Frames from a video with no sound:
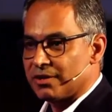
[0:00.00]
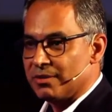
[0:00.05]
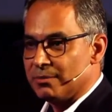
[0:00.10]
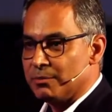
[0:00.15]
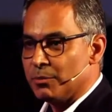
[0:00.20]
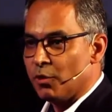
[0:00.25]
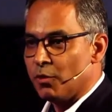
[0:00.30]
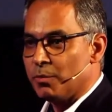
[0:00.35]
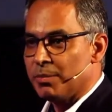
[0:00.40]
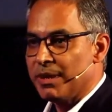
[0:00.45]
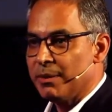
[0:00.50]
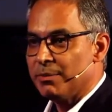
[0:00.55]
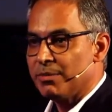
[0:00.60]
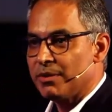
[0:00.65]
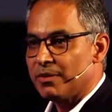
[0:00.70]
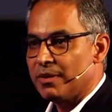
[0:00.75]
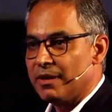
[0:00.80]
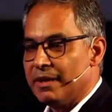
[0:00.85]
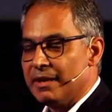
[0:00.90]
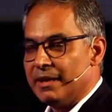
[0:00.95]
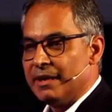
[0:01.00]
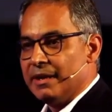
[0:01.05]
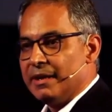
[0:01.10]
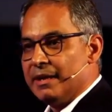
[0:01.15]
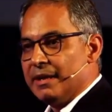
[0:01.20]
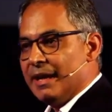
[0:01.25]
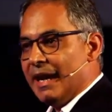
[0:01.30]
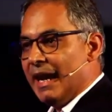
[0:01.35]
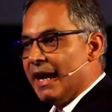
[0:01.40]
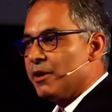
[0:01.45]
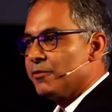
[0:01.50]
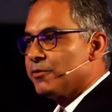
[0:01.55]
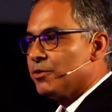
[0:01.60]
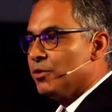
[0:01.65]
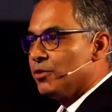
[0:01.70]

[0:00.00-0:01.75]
more people. And of course,